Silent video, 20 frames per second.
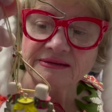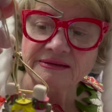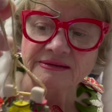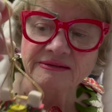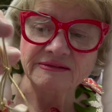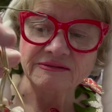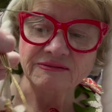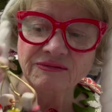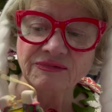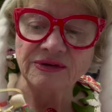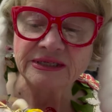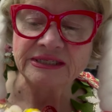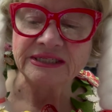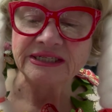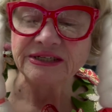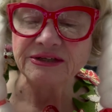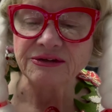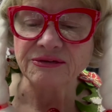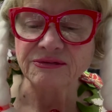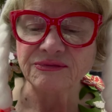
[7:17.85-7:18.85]
one
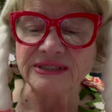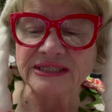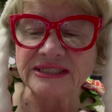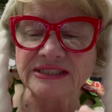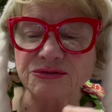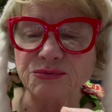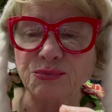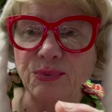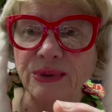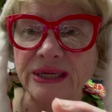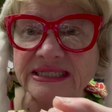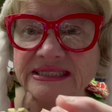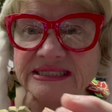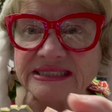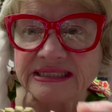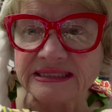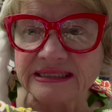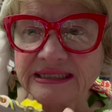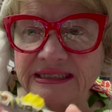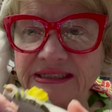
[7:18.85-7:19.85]
year these
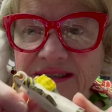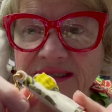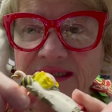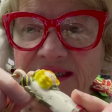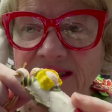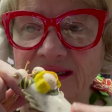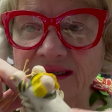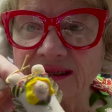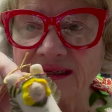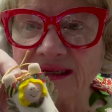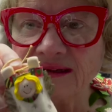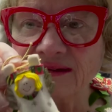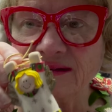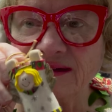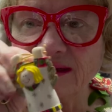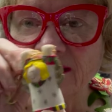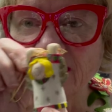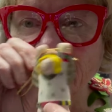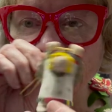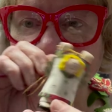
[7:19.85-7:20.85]
resin
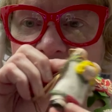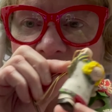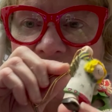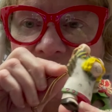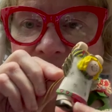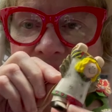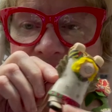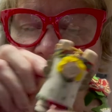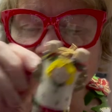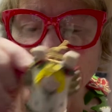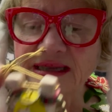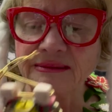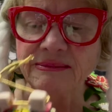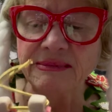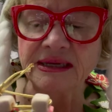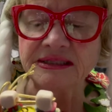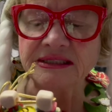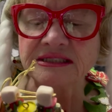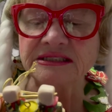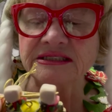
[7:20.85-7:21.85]
ornaments came
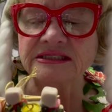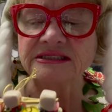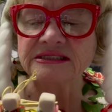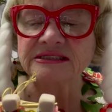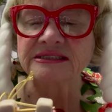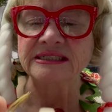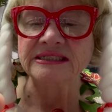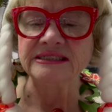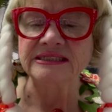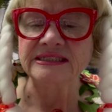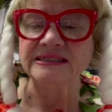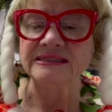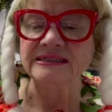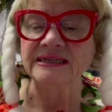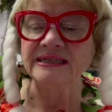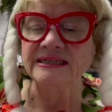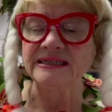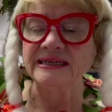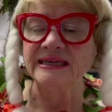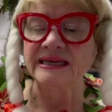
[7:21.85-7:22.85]
out. This is
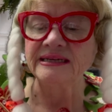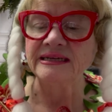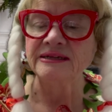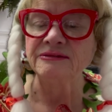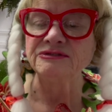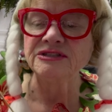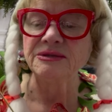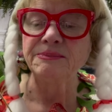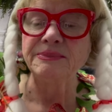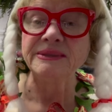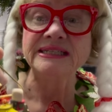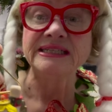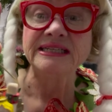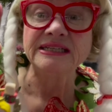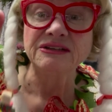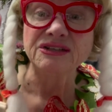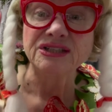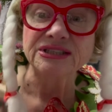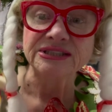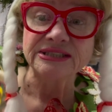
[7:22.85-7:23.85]
1998. It was a big
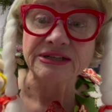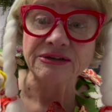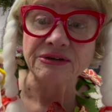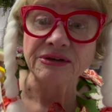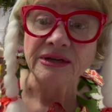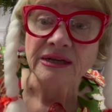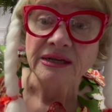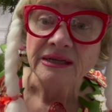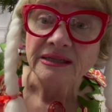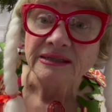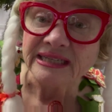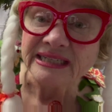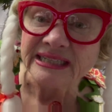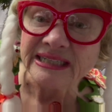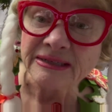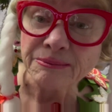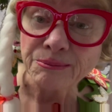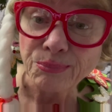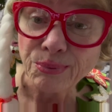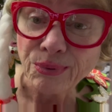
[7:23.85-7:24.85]
deal because they
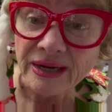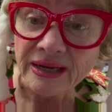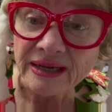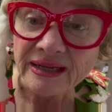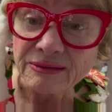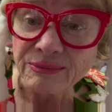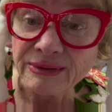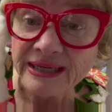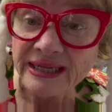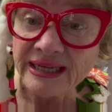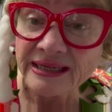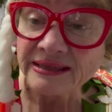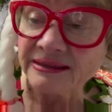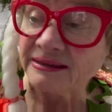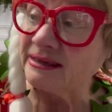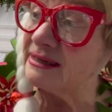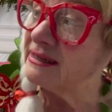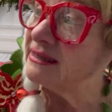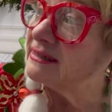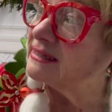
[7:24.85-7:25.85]
didn't break, and
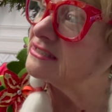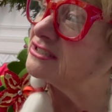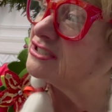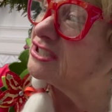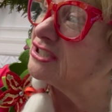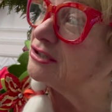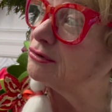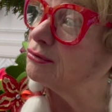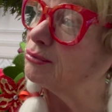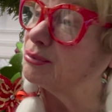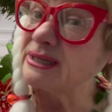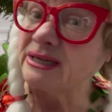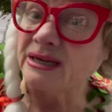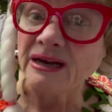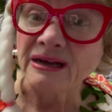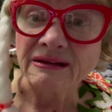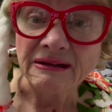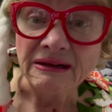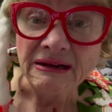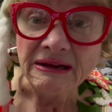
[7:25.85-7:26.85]
that's the year we
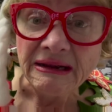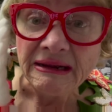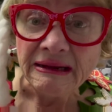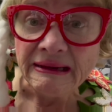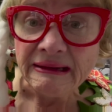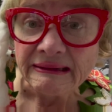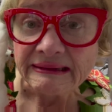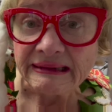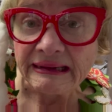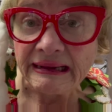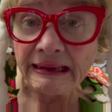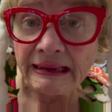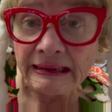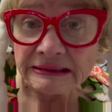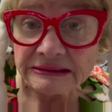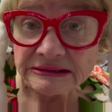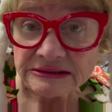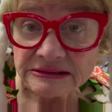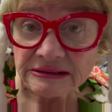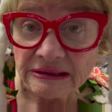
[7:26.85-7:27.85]
got cats.